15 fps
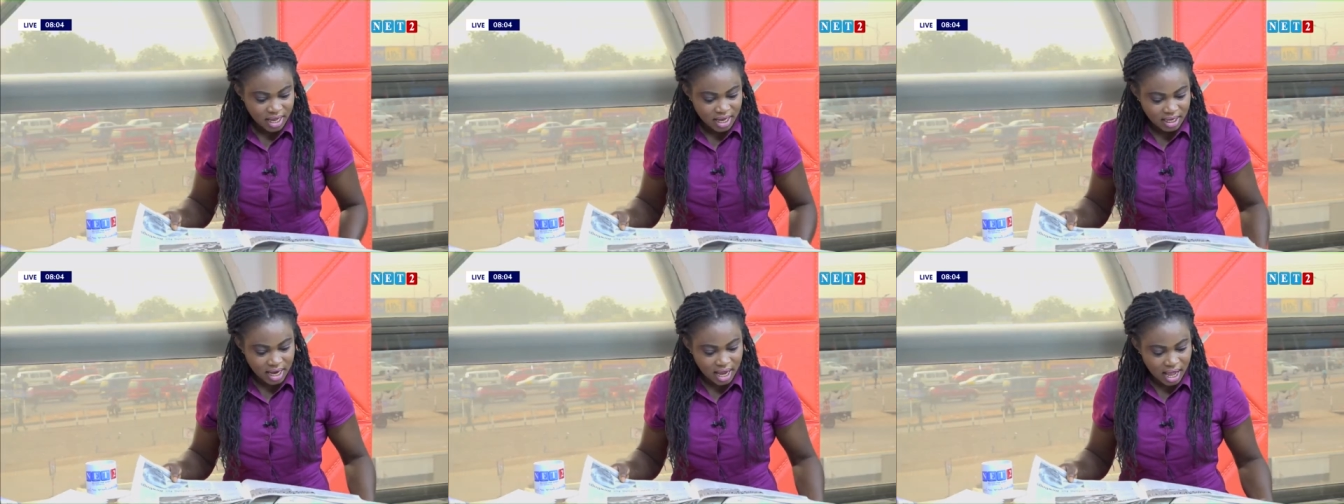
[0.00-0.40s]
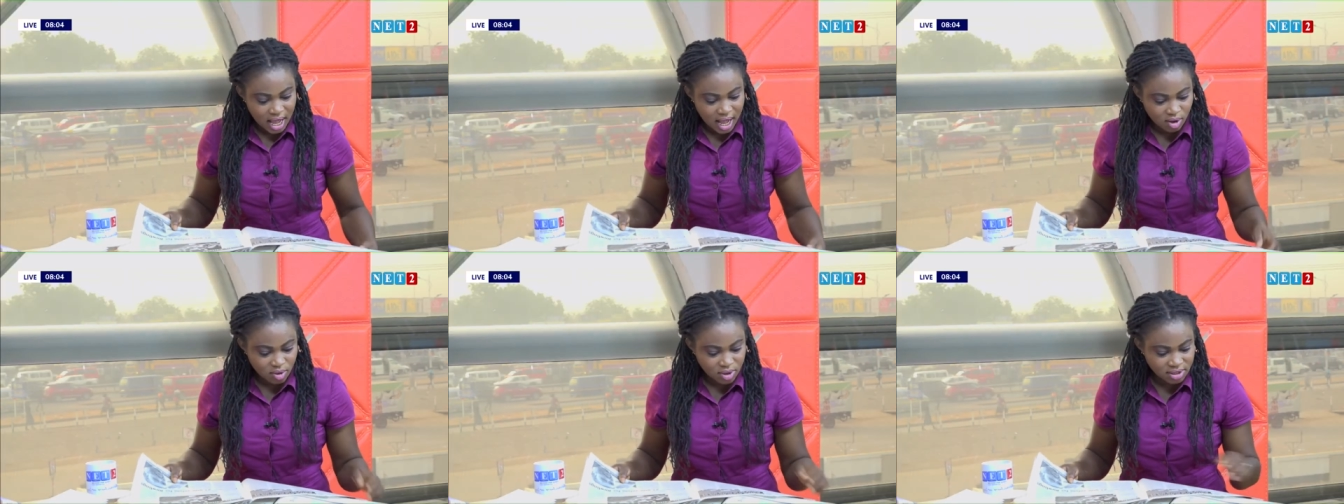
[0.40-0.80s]

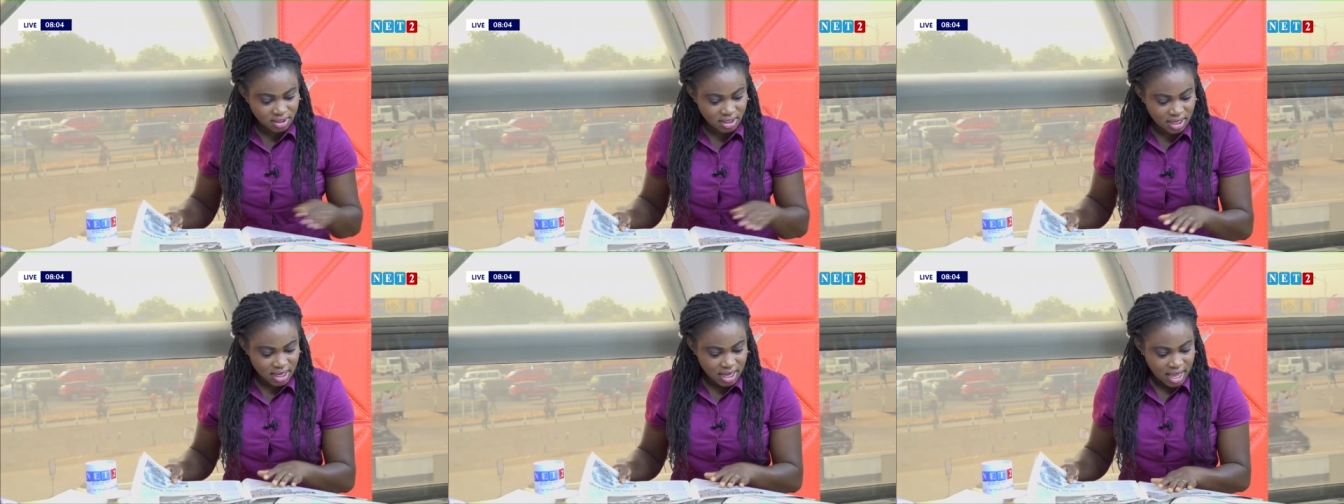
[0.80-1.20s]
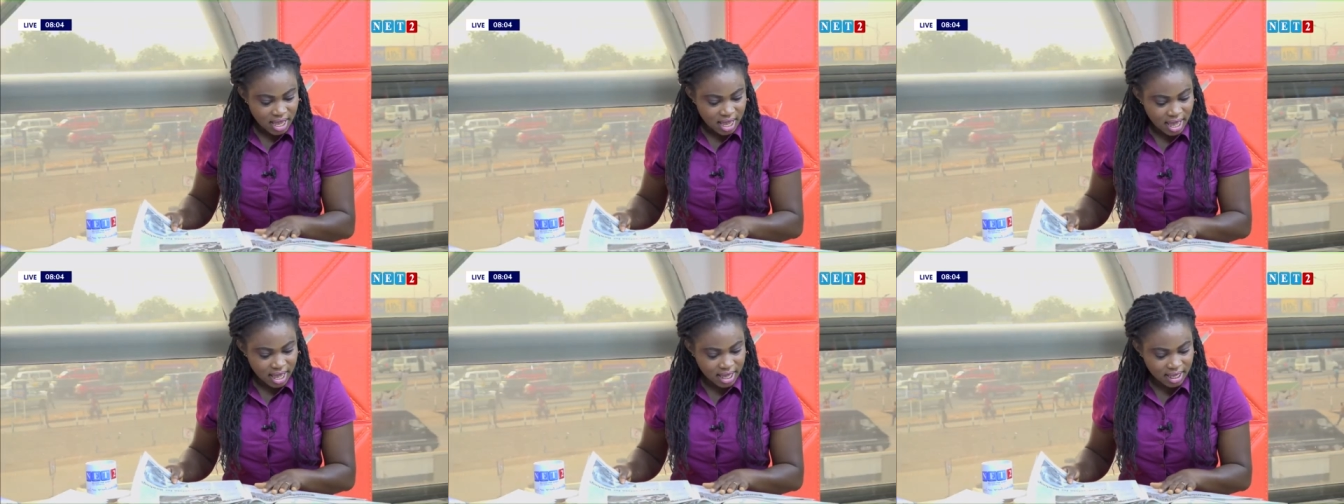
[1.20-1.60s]
Na or say,
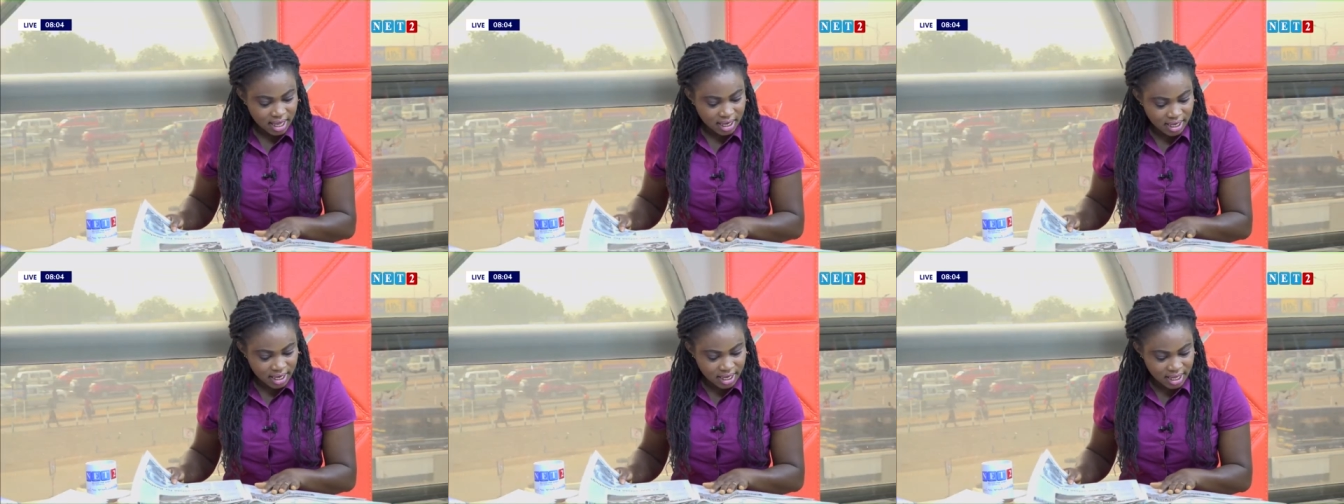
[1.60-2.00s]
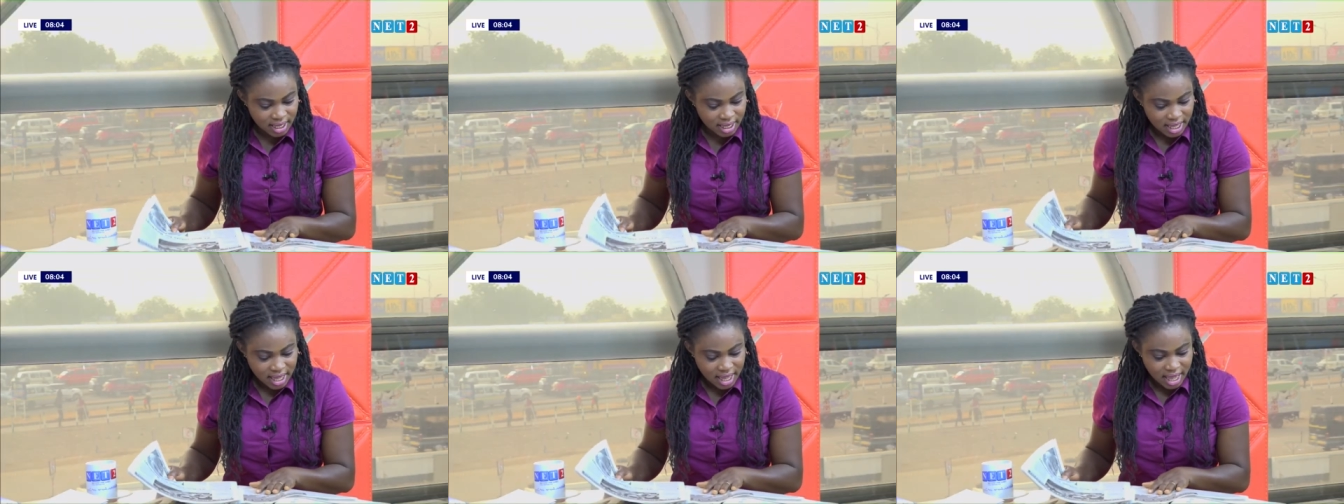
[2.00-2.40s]
Kane
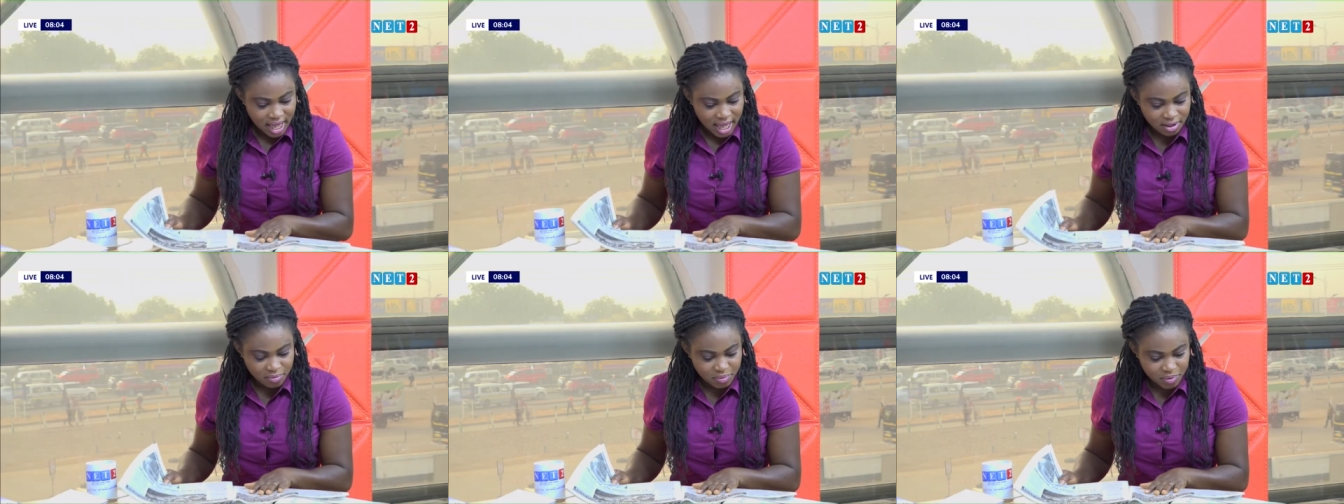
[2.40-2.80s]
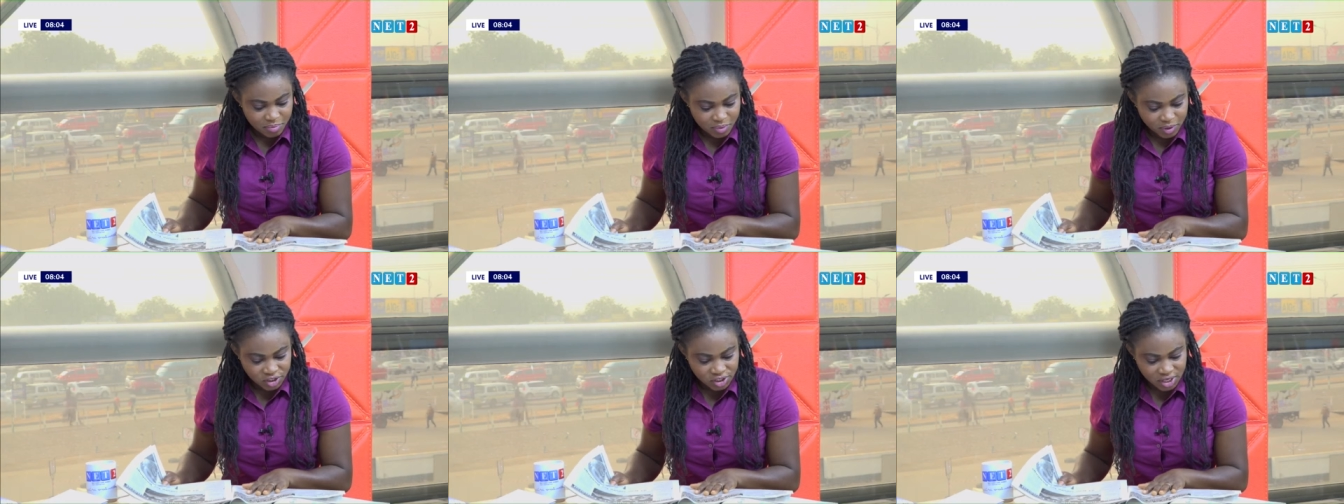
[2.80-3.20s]

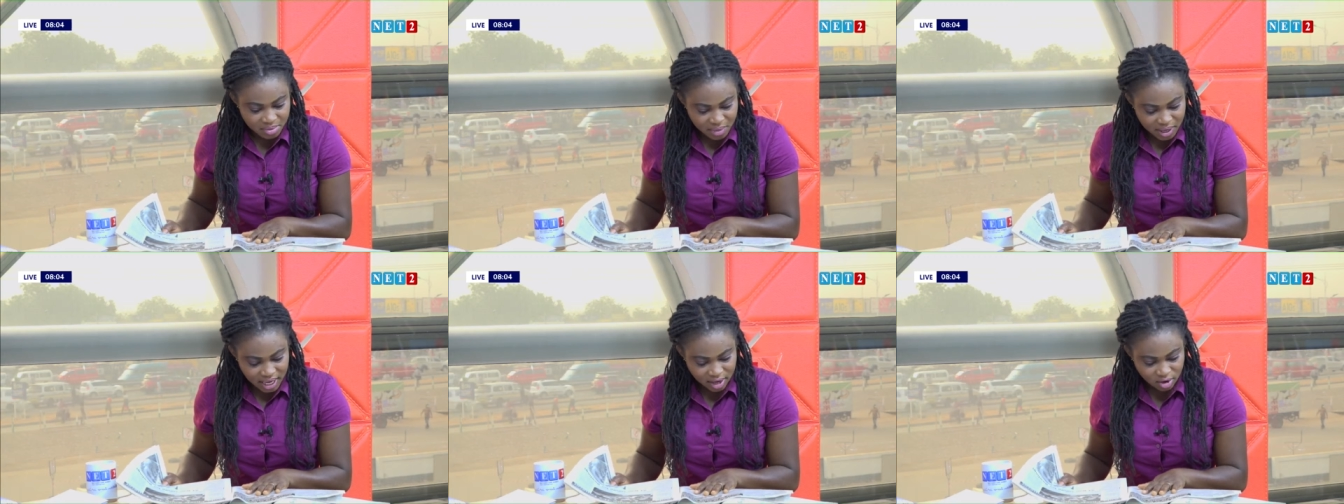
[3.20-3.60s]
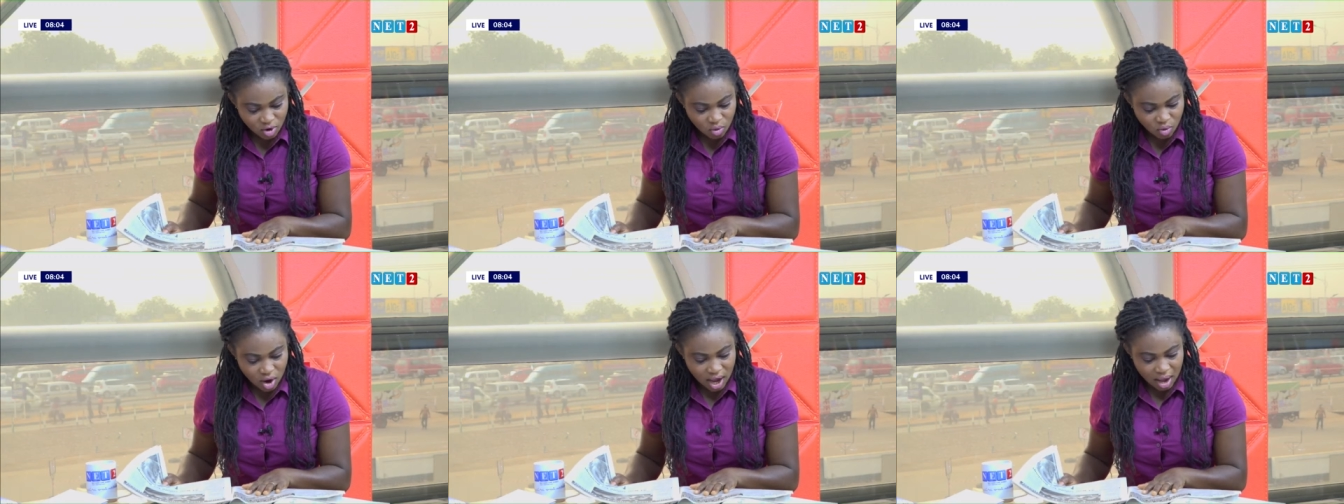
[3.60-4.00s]
NPP chairman, I know
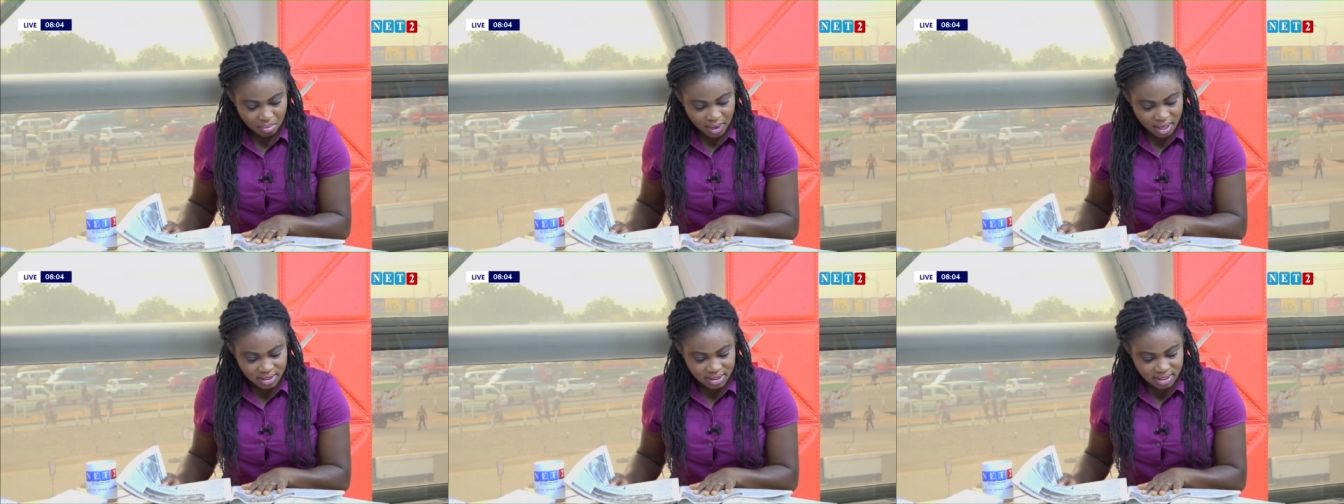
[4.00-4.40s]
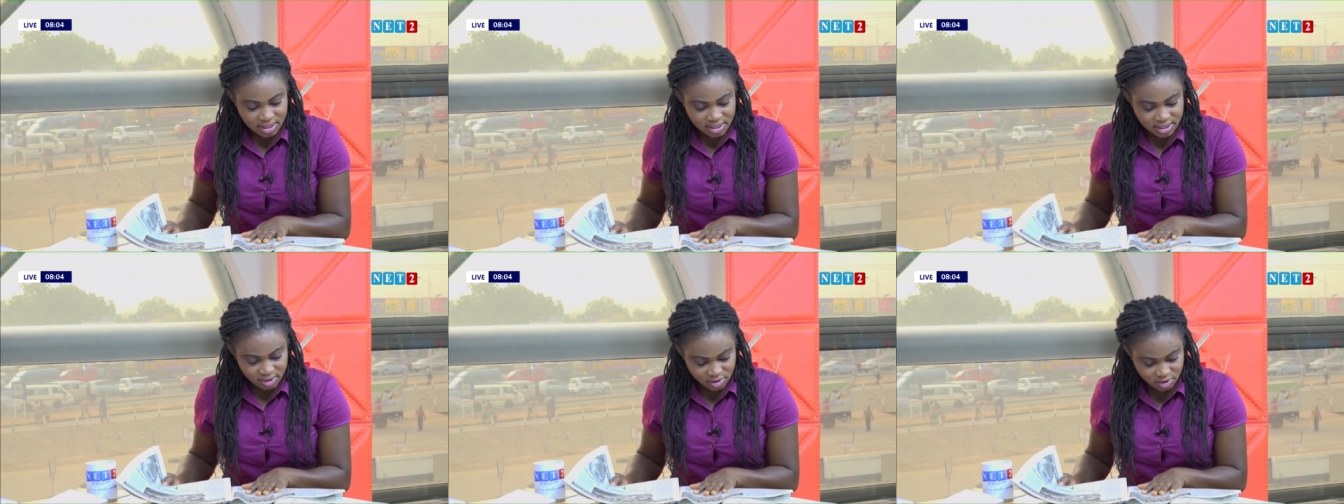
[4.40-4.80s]
what a man says
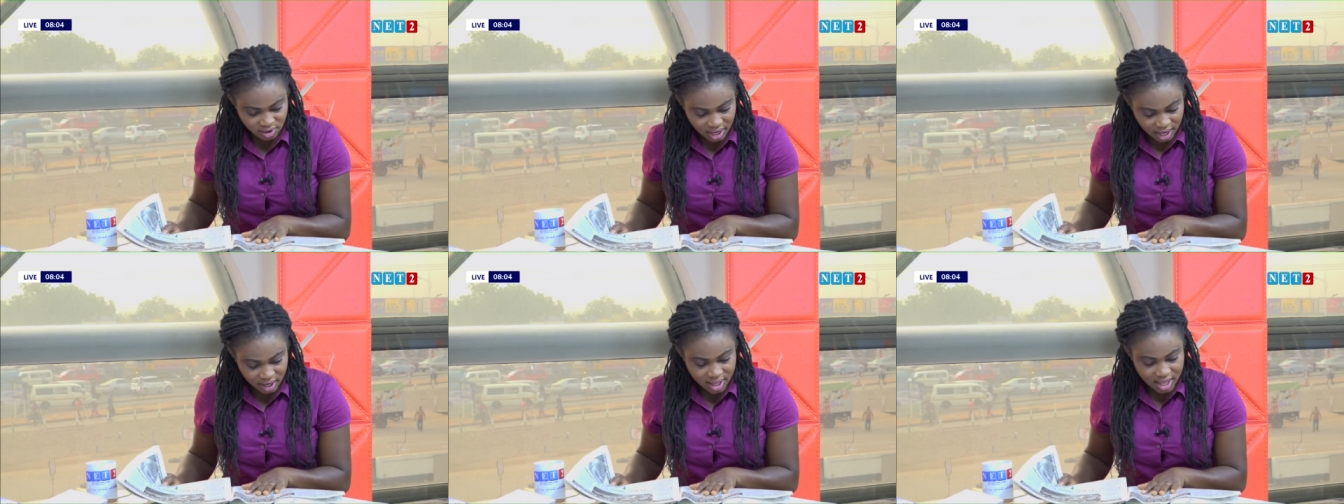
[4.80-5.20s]
central.